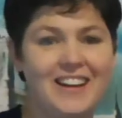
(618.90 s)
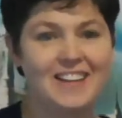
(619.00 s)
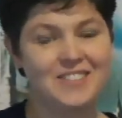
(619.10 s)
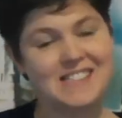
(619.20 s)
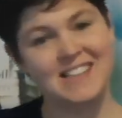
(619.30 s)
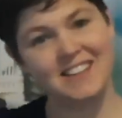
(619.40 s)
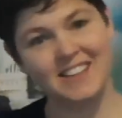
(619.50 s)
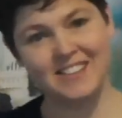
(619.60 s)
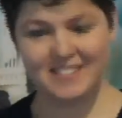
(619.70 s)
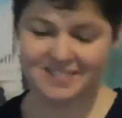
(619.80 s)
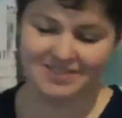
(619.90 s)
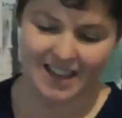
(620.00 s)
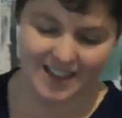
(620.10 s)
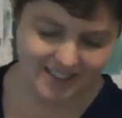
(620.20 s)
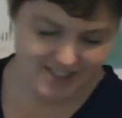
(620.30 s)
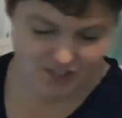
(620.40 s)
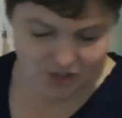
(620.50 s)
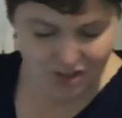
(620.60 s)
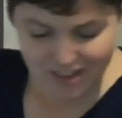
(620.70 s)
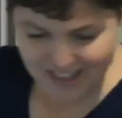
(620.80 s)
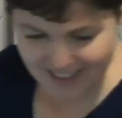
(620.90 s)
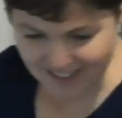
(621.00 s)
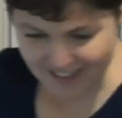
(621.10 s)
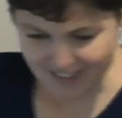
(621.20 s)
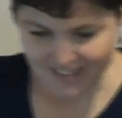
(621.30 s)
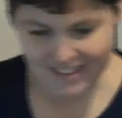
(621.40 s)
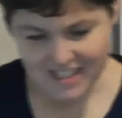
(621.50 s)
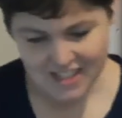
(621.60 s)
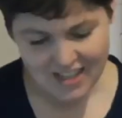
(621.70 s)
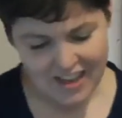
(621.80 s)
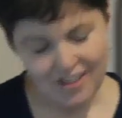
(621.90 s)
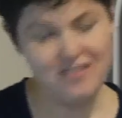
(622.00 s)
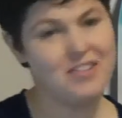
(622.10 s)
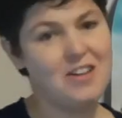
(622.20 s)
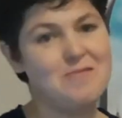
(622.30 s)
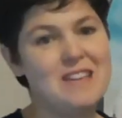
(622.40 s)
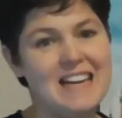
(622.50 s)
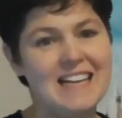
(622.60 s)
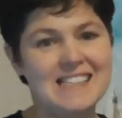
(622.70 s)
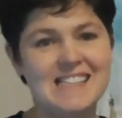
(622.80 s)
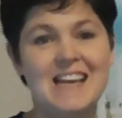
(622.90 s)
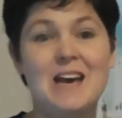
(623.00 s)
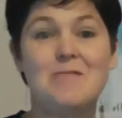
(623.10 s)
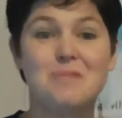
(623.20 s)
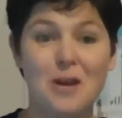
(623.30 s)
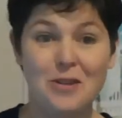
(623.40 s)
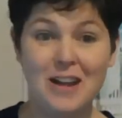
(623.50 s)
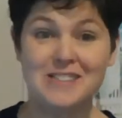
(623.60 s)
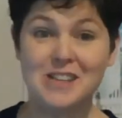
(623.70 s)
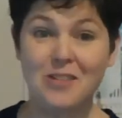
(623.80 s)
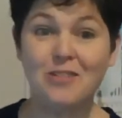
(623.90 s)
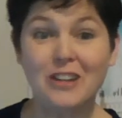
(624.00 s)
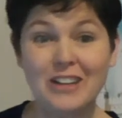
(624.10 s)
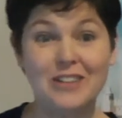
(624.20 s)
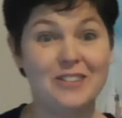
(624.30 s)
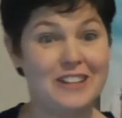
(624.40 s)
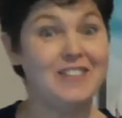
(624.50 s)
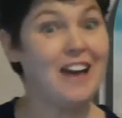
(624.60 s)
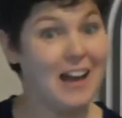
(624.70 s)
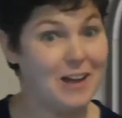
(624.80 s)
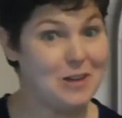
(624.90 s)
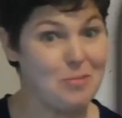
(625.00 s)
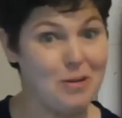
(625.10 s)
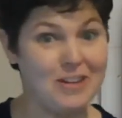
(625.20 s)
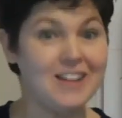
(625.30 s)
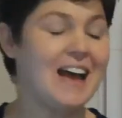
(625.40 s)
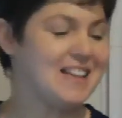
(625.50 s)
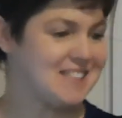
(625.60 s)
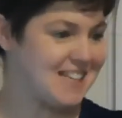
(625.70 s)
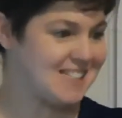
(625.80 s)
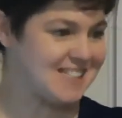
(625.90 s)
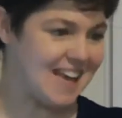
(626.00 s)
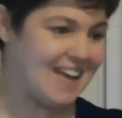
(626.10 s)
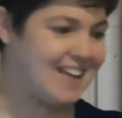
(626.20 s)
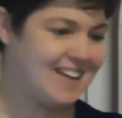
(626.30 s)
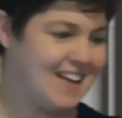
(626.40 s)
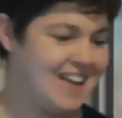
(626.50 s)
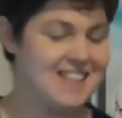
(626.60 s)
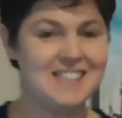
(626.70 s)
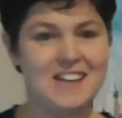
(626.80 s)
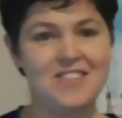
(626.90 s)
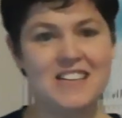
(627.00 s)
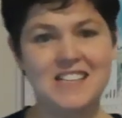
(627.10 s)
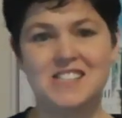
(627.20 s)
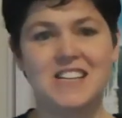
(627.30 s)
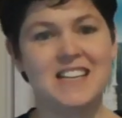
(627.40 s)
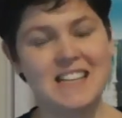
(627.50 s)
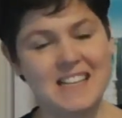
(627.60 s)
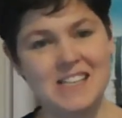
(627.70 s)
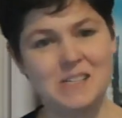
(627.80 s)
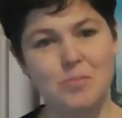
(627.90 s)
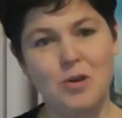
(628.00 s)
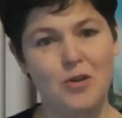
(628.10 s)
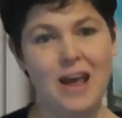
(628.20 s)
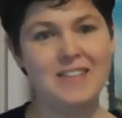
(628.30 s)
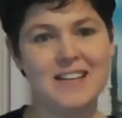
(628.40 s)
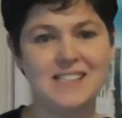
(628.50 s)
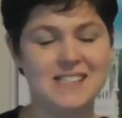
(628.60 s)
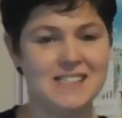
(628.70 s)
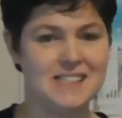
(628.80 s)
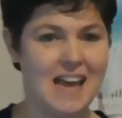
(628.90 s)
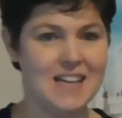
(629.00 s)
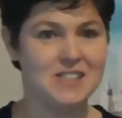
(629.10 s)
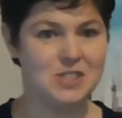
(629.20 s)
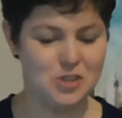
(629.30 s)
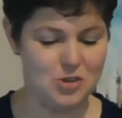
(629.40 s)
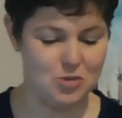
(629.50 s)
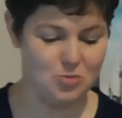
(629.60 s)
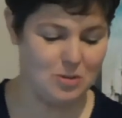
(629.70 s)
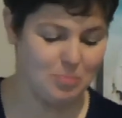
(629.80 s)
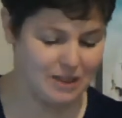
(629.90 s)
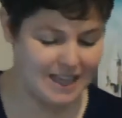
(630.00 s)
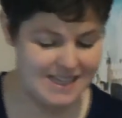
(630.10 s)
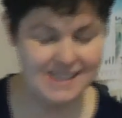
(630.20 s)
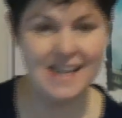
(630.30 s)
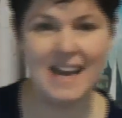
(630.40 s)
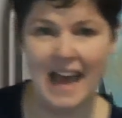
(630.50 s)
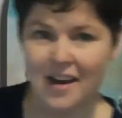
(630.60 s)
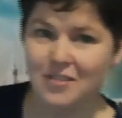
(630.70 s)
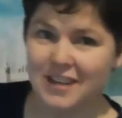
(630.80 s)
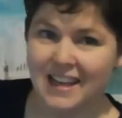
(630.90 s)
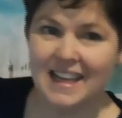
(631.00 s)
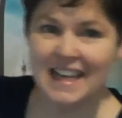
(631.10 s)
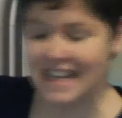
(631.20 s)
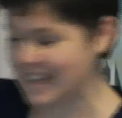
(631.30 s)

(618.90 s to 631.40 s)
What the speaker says: was a little jerky, a little glitchy there for a minute. Pronouns are really, really valuable. As I said, the definition is a pronoun that's designed to replace a noun in a